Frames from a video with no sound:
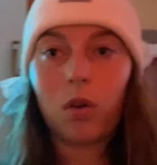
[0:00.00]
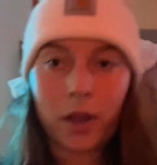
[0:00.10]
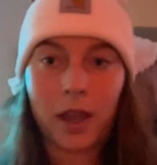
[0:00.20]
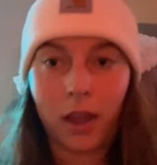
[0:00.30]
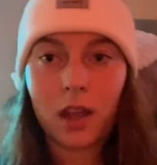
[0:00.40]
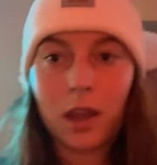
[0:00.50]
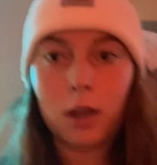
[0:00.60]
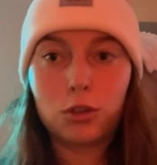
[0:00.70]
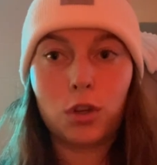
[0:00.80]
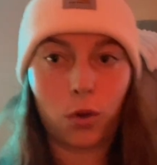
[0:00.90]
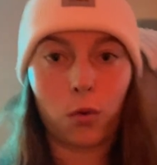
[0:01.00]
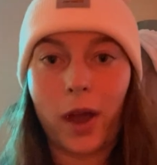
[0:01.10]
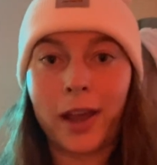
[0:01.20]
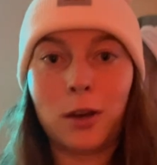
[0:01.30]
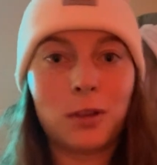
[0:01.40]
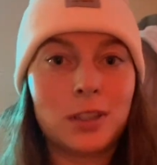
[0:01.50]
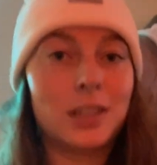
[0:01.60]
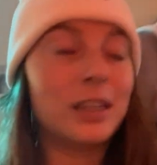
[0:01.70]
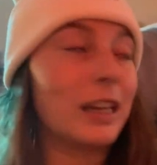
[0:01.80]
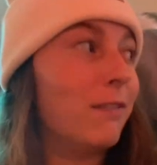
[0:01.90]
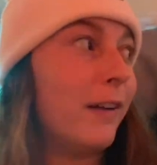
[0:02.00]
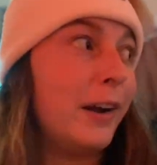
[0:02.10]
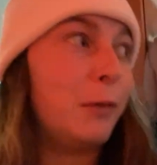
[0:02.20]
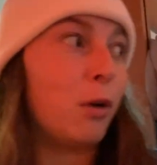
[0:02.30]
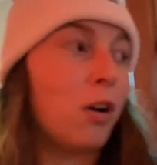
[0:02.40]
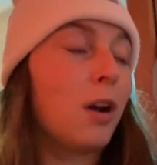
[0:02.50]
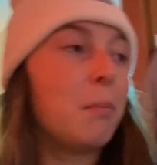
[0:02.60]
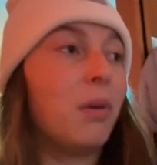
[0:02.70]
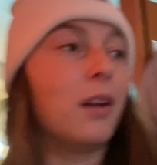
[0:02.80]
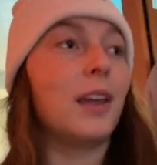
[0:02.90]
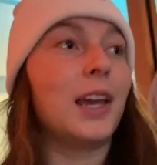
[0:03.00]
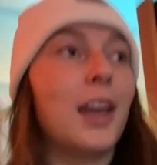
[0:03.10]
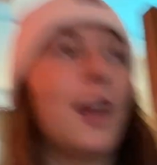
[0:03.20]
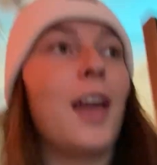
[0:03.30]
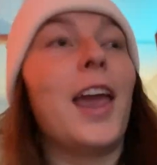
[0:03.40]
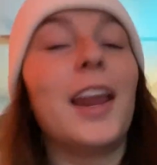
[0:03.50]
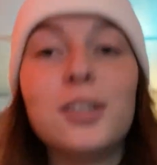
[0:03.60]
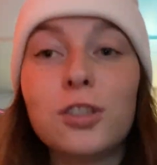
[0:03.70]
Okay, so I know this is like very wrong, but like, it is